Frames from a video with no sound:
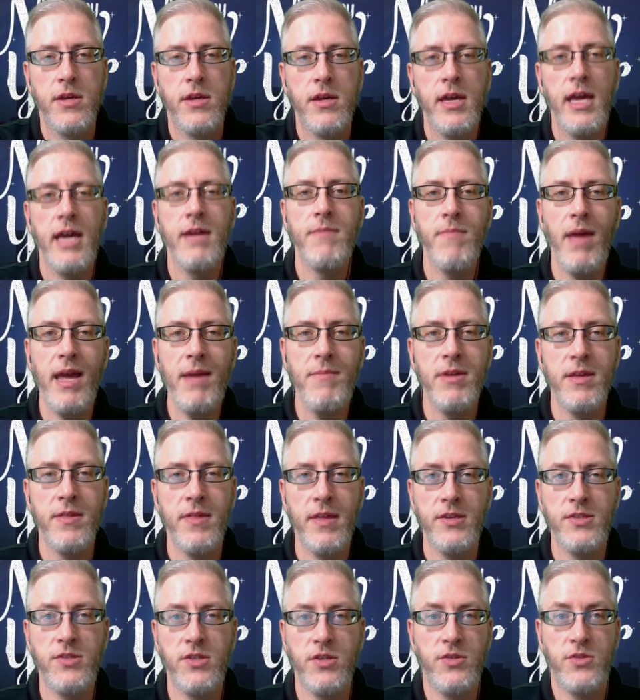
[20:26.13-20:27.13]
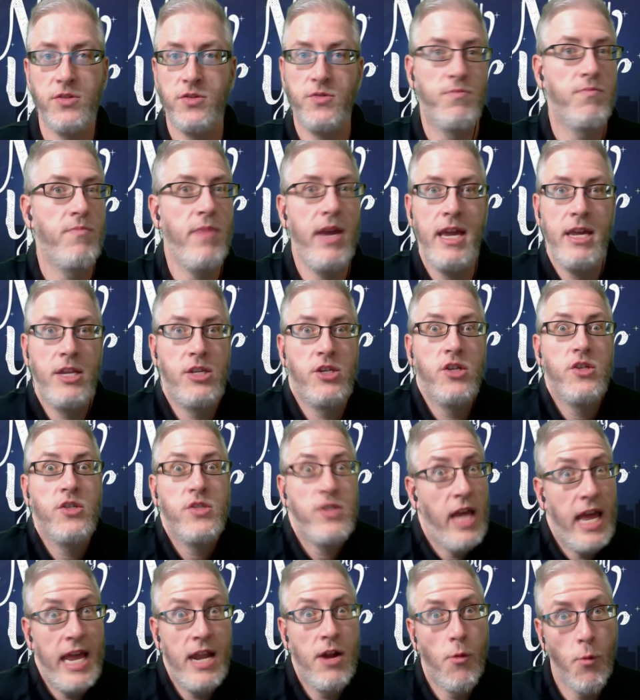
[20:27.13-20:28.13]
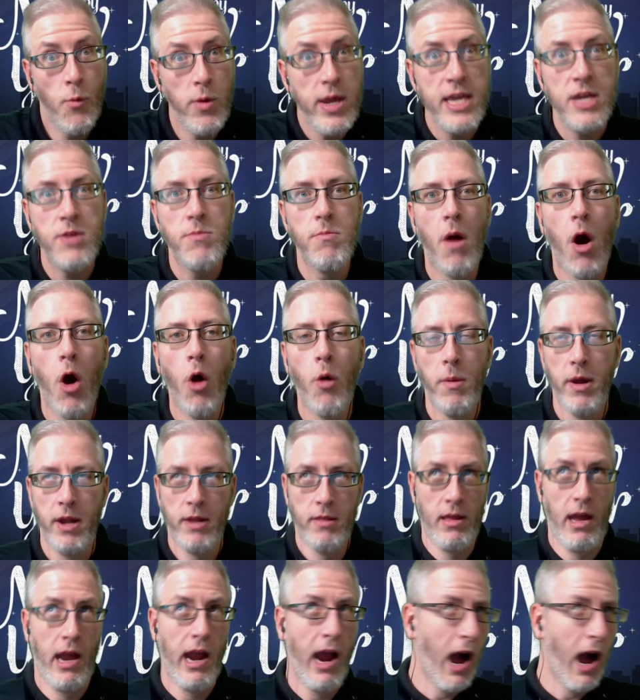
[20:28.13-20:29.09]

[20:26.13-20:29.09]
And maybe this is me just in a weak moment, like,